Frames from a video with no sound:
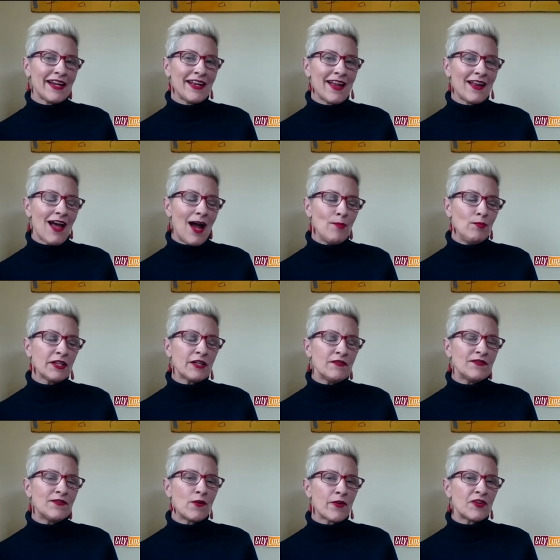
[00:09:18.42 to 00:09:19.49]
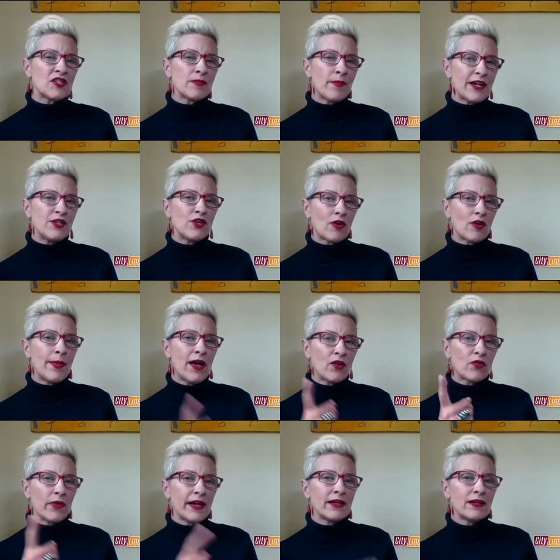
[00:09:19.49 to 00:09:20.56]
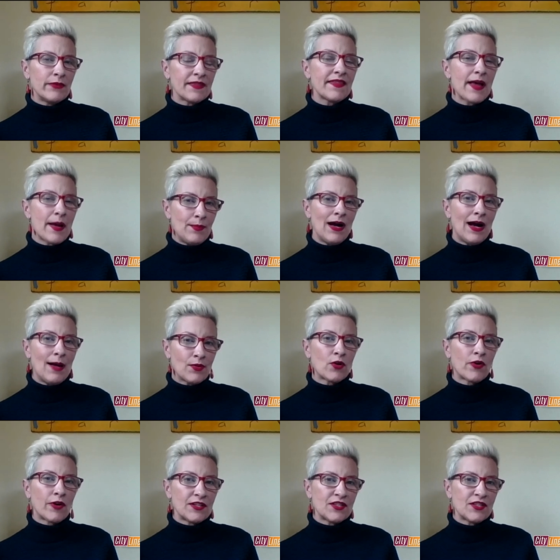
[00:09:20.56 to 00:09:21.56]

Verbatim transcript: and I'm looking forward to my doorbell ringing with that popcorn.